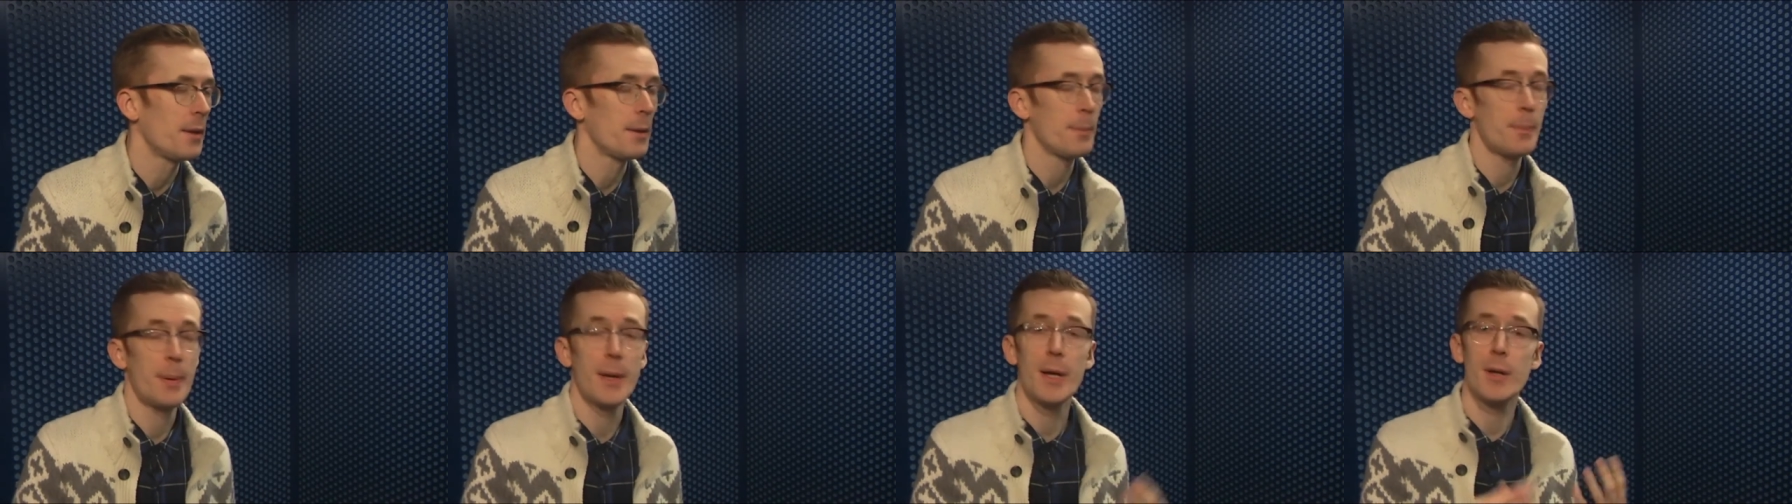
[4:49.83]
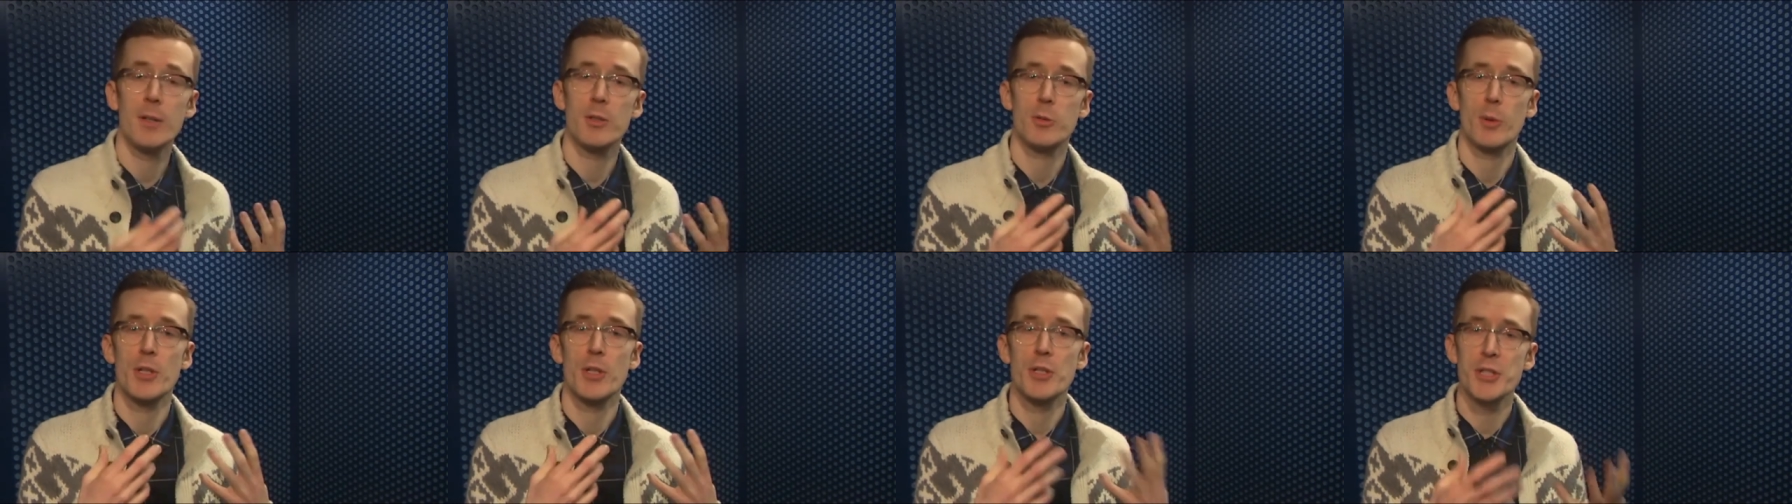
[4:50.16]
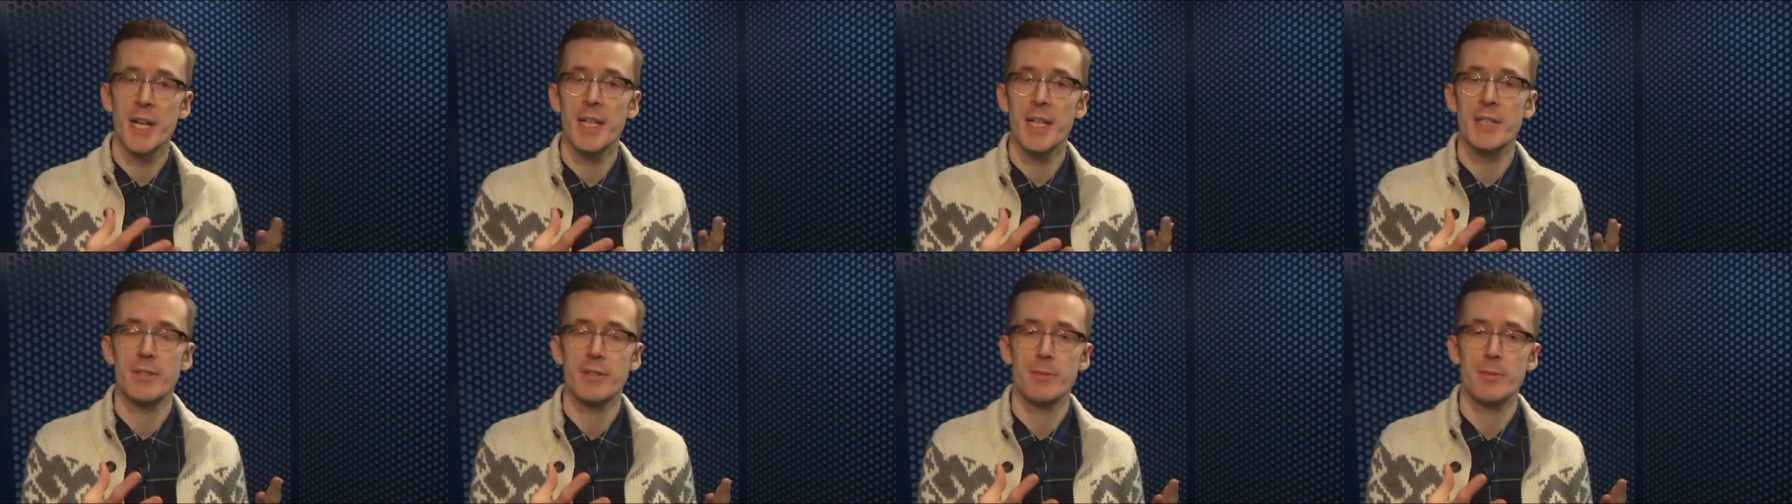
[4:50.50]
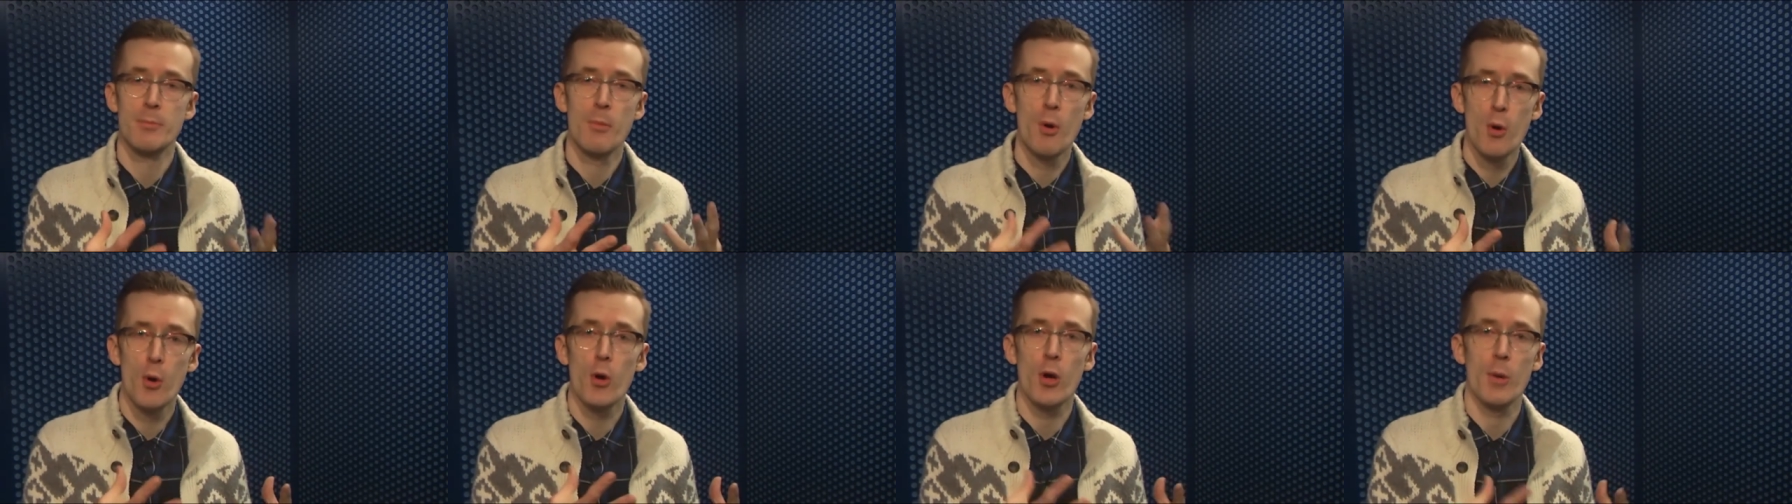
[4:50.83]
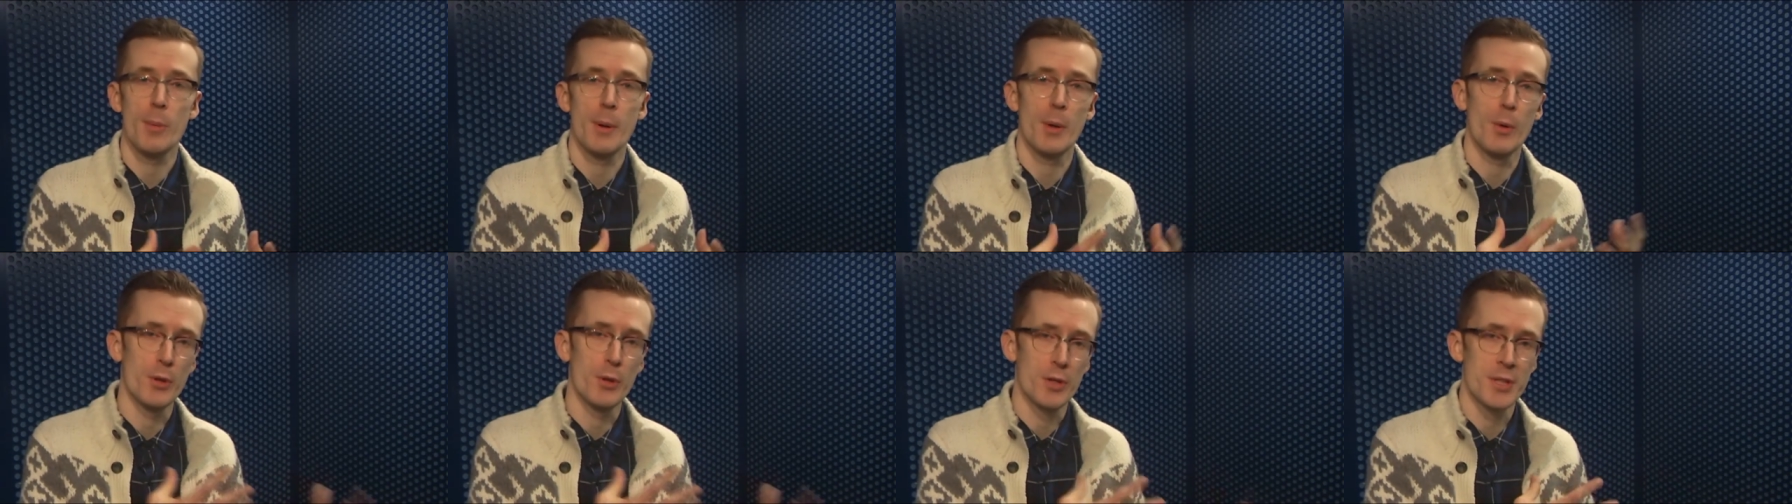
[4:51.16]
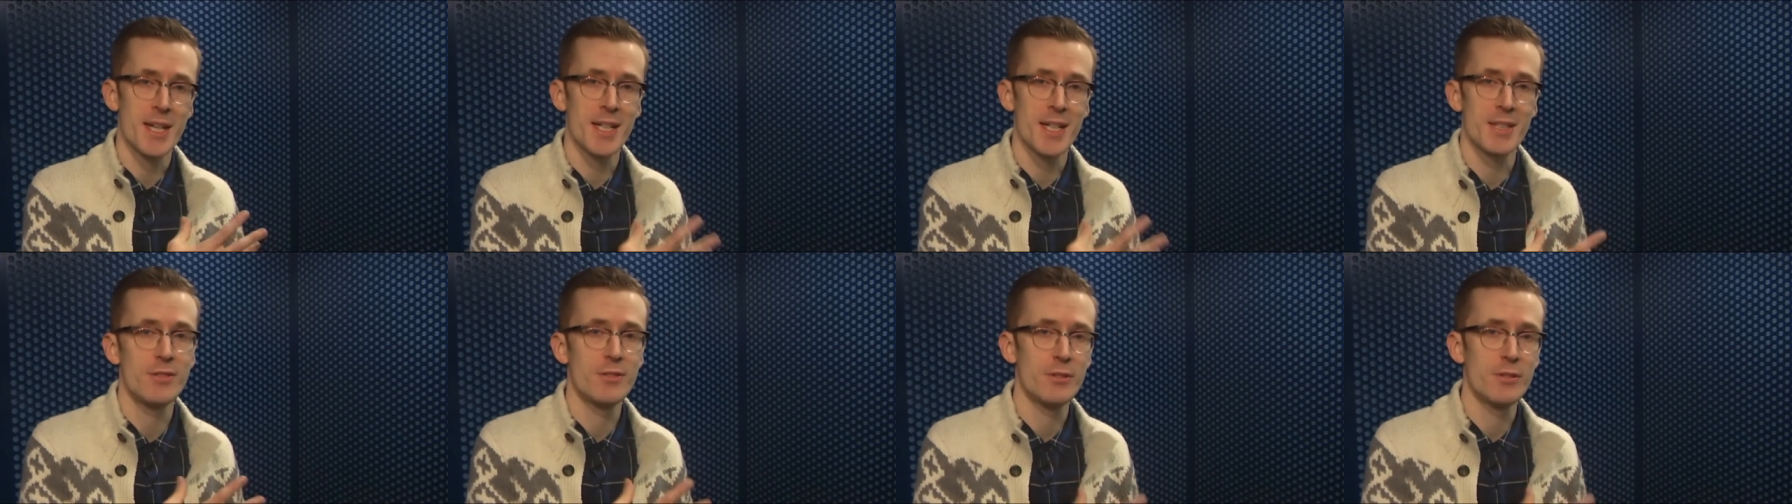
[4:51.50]
parents were educated more about what their
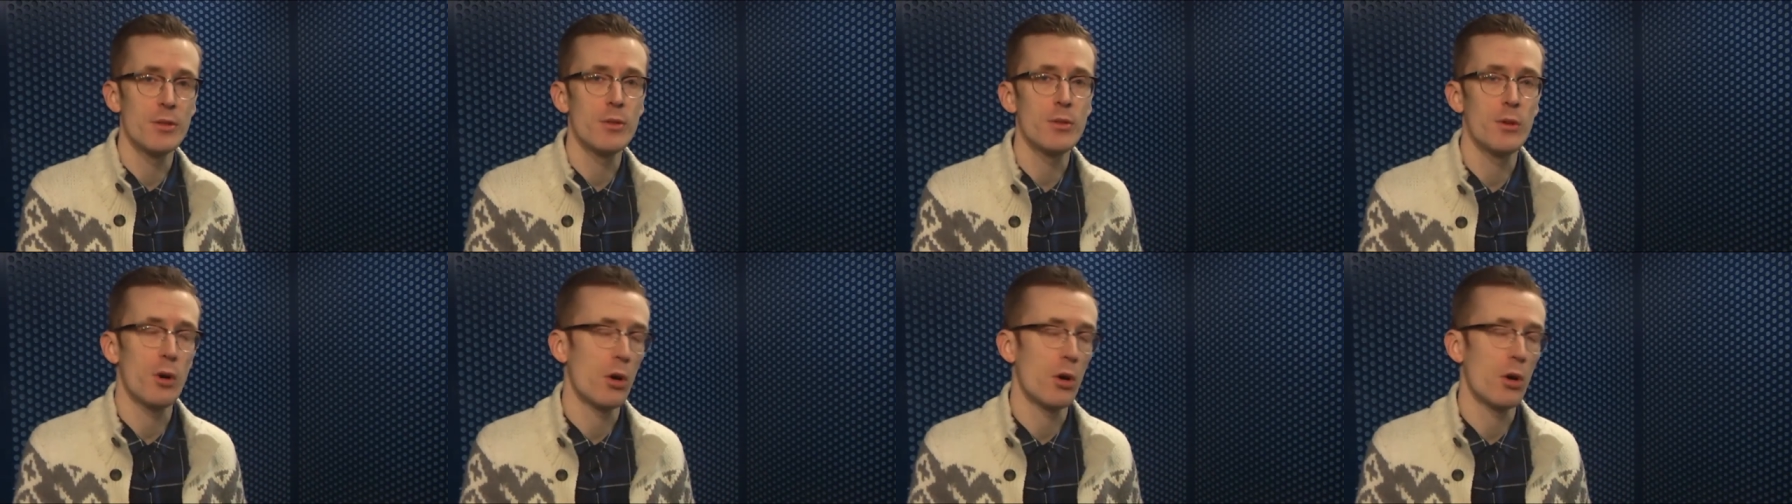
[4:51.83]
kids do